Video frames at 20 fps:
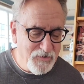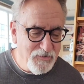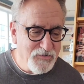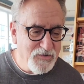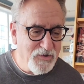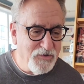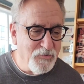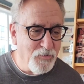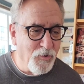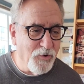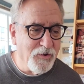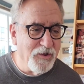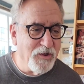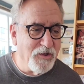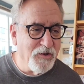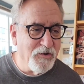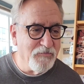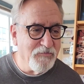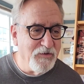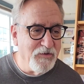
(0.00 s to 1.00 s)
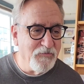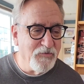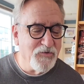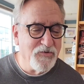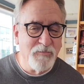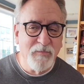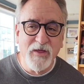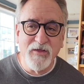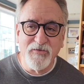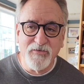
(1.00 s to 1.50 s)
Yeah, she's working at a
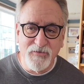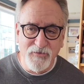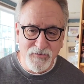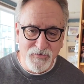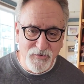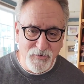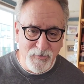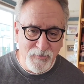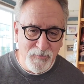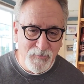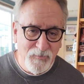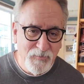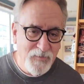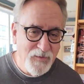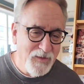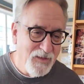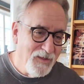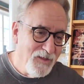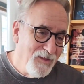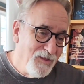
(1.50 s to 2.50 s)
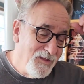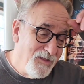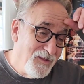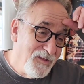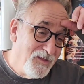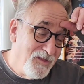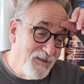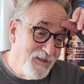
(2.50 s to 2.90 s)
feverish pace this year.